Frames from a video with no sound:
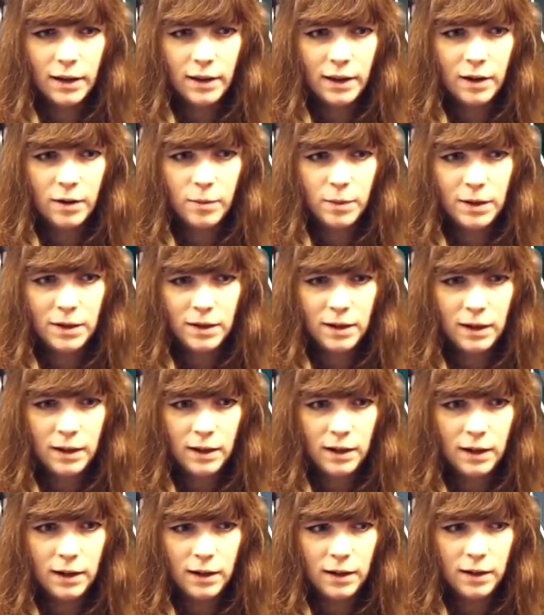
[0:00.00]
that would be stealing
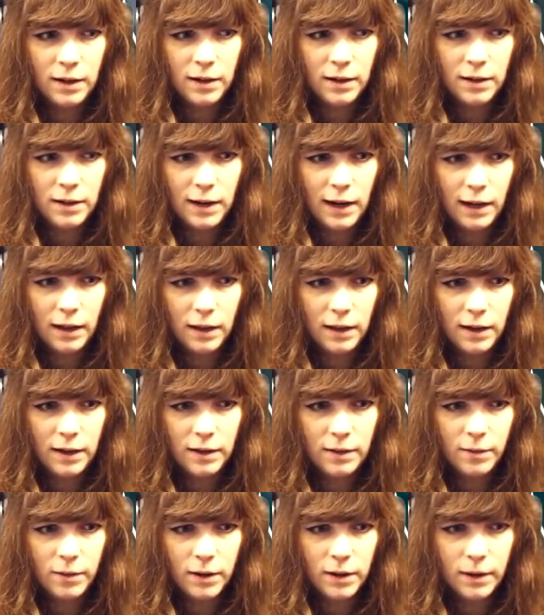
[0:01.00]
in daylight,
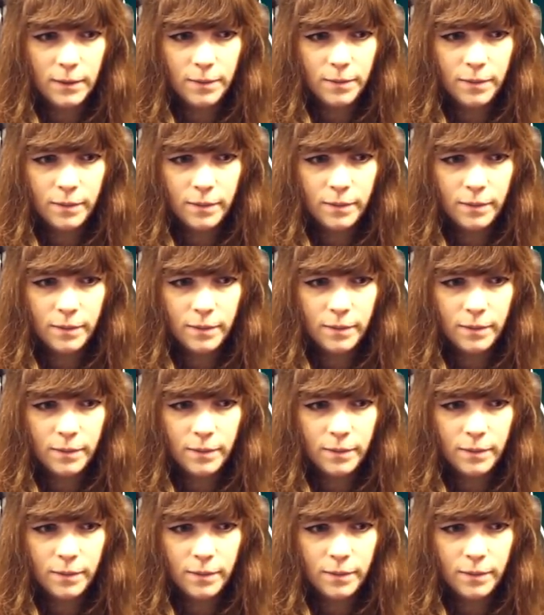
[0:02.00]
wouldn't it?